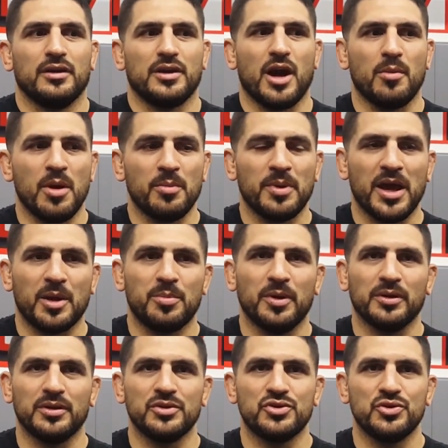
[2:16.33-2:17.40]
Got my black
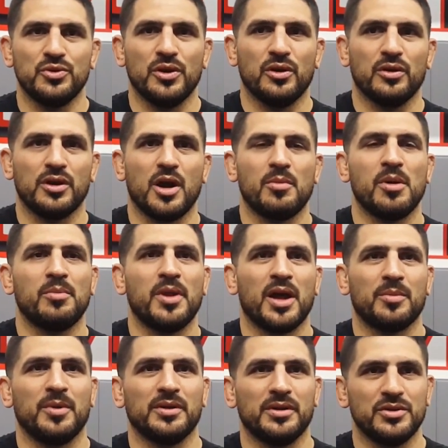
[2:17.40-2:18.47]
belt in judo. Got my
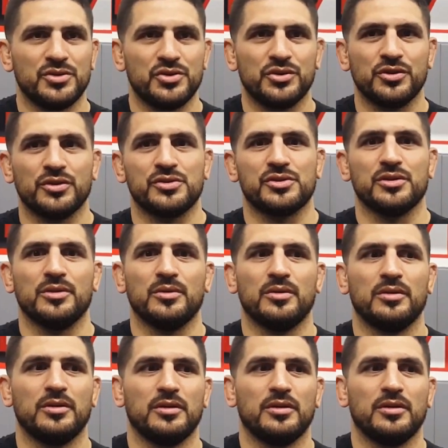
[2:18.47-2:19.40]
black belt in jiu-jitsu.